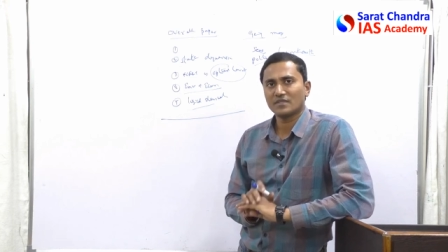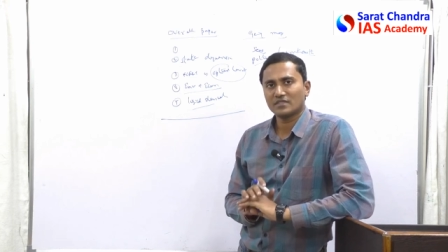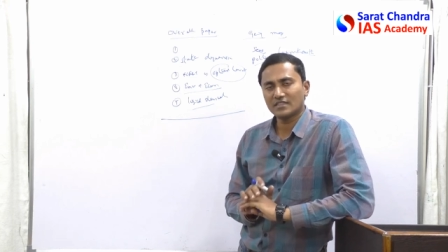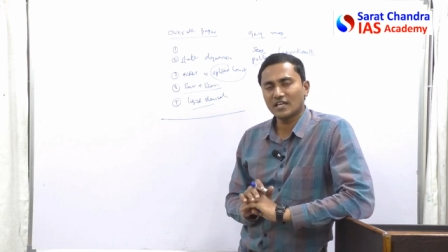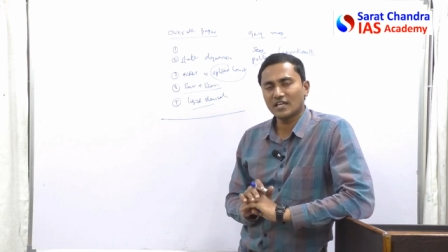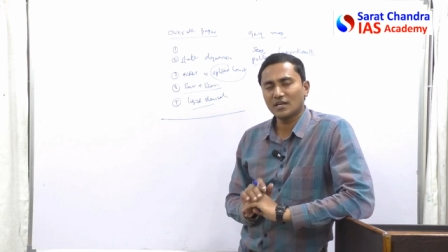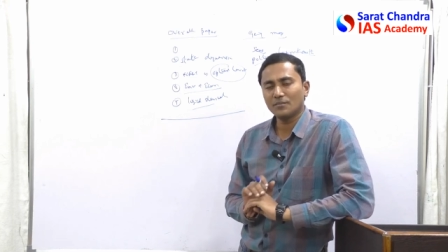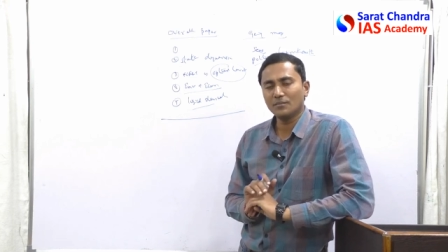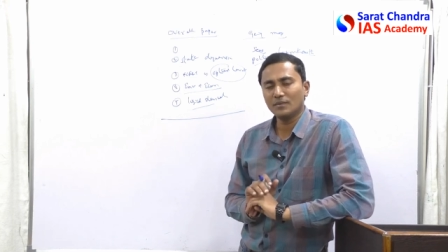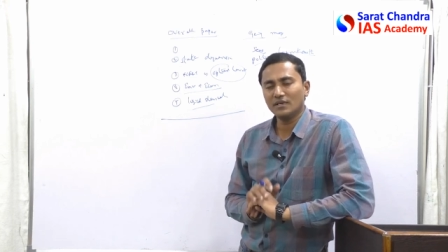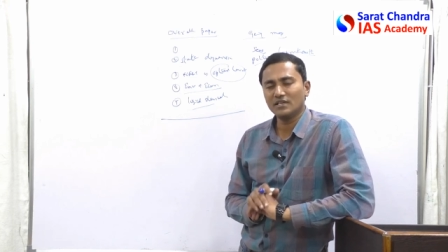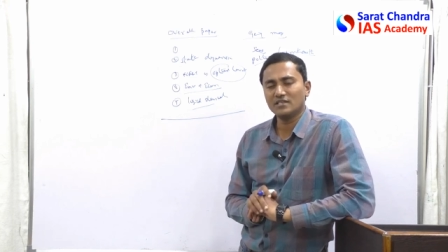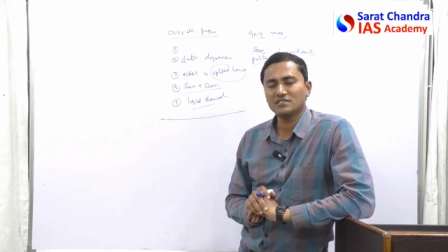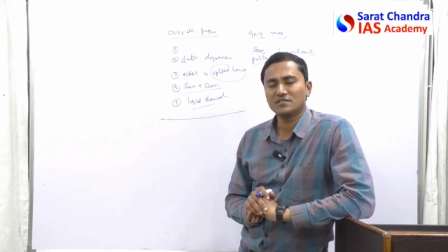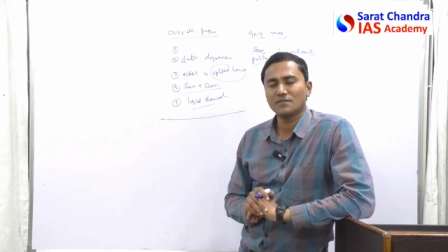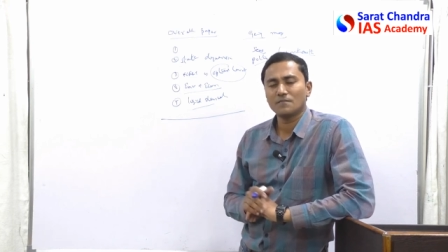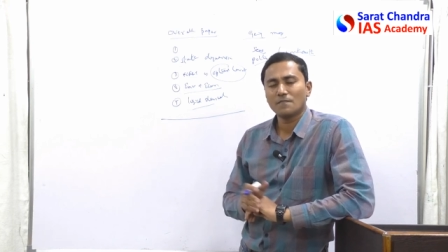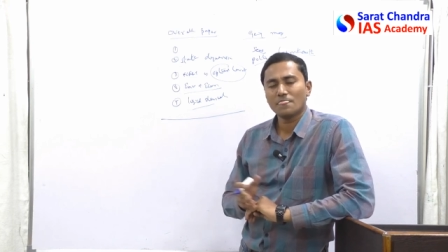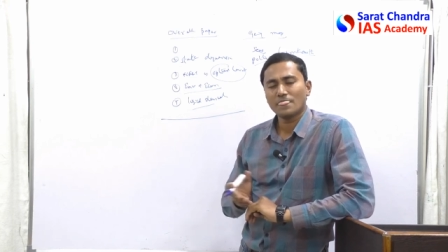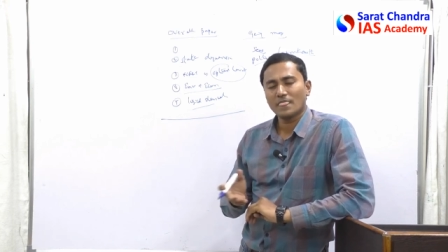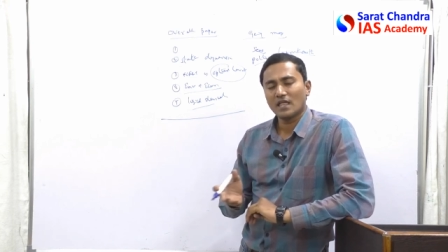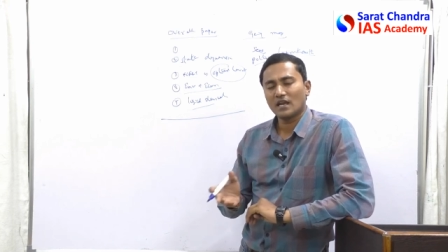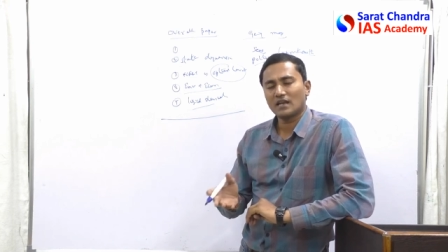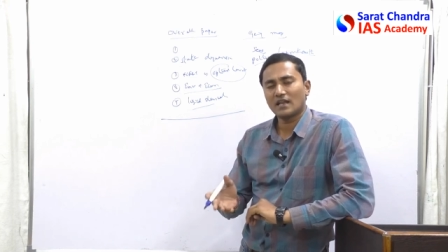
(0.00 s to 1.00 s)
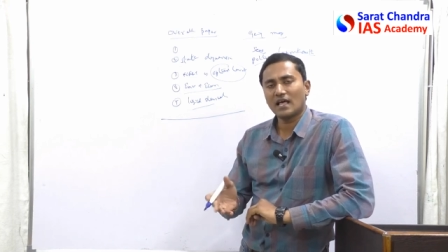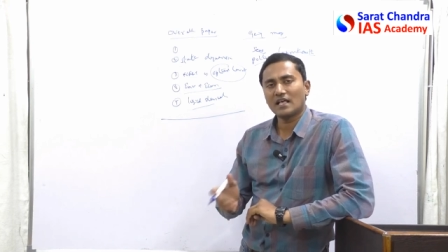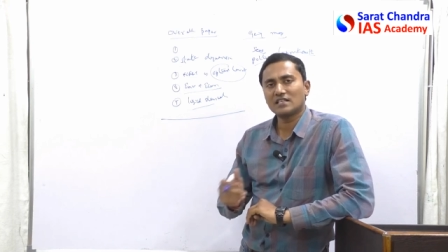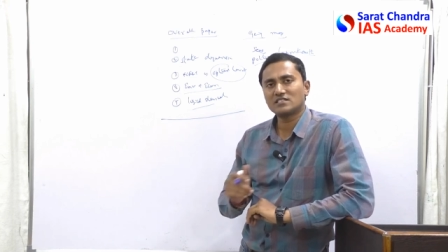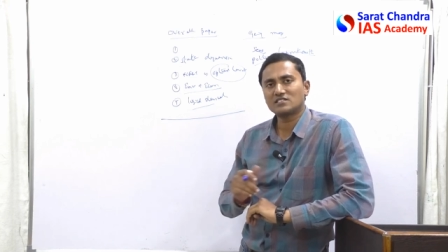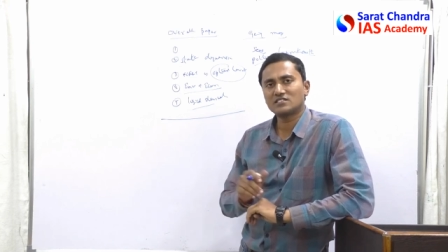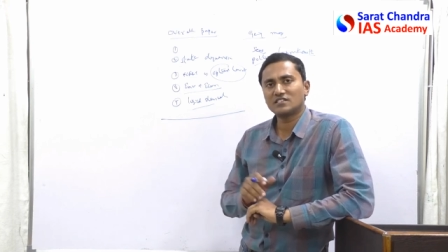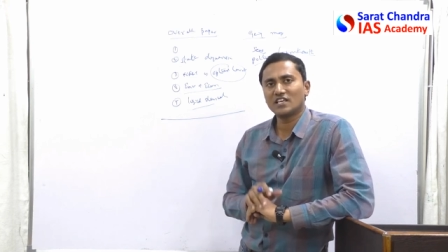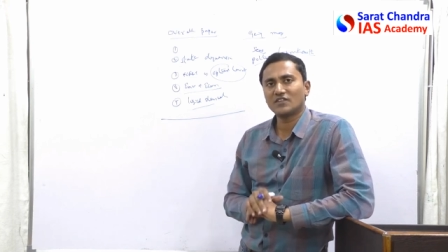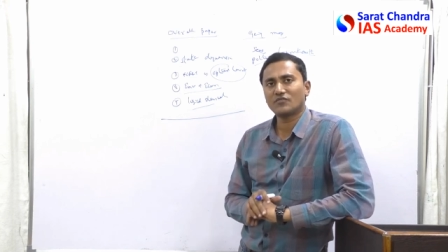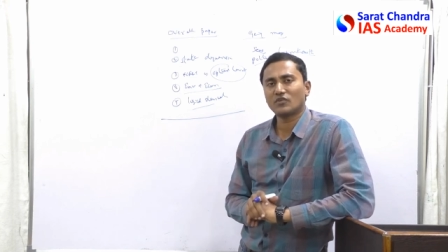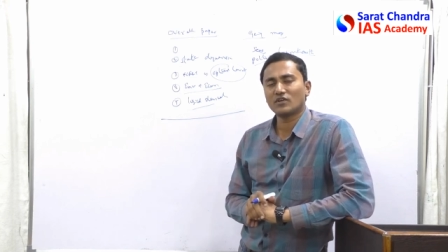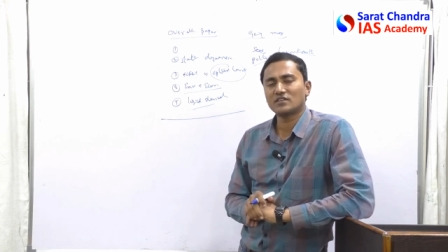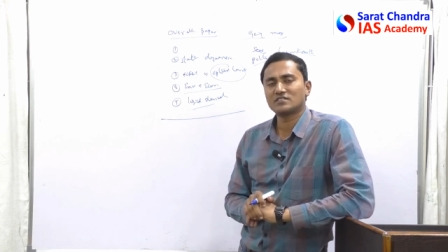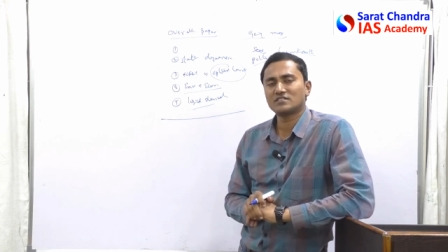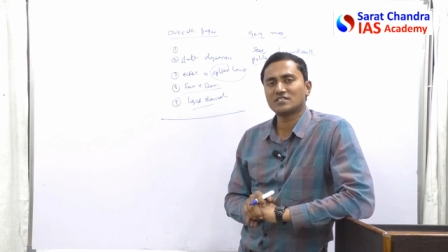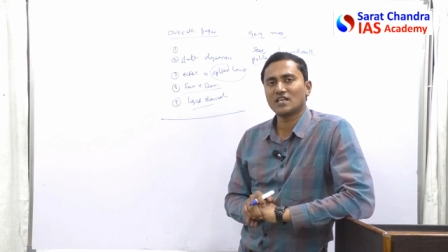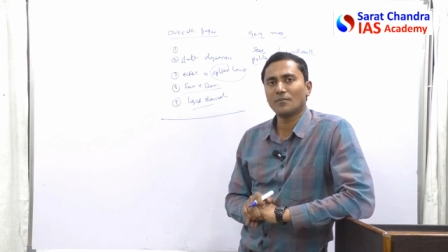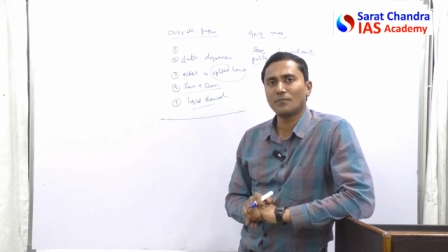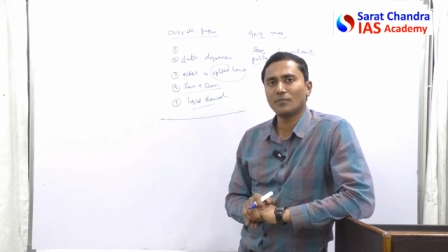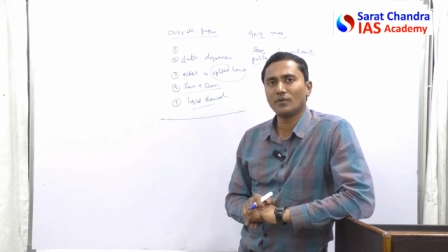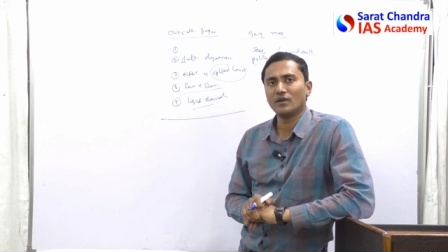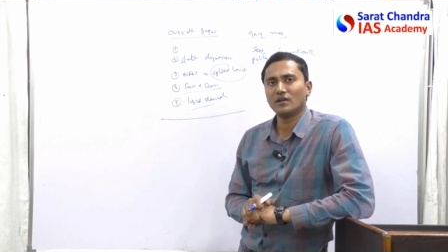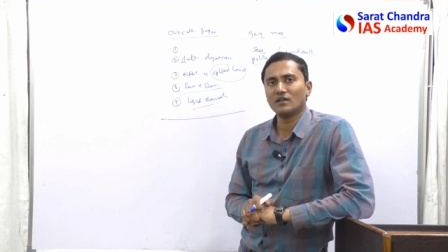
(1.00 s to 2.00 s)
That means last year, for
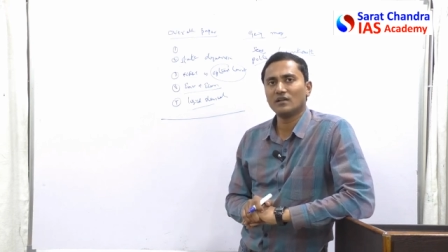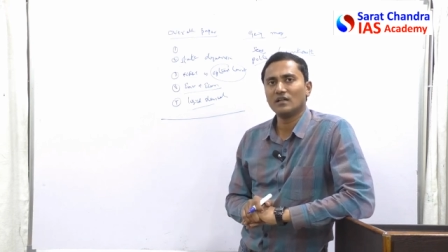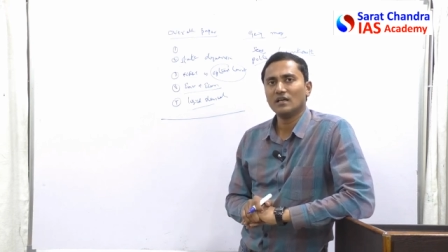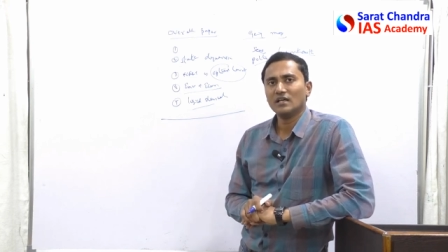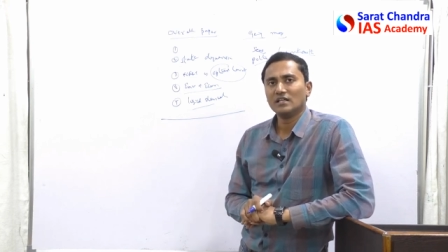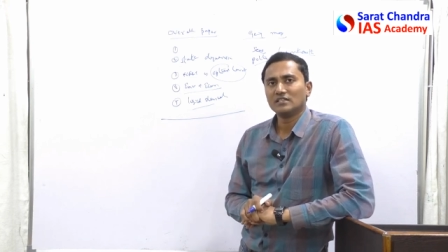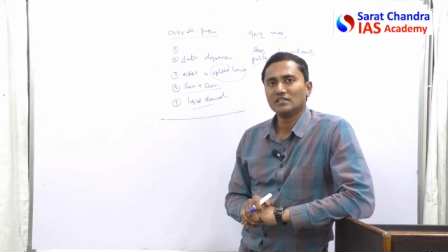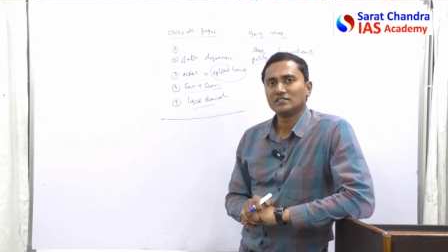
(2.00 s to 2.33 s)
example,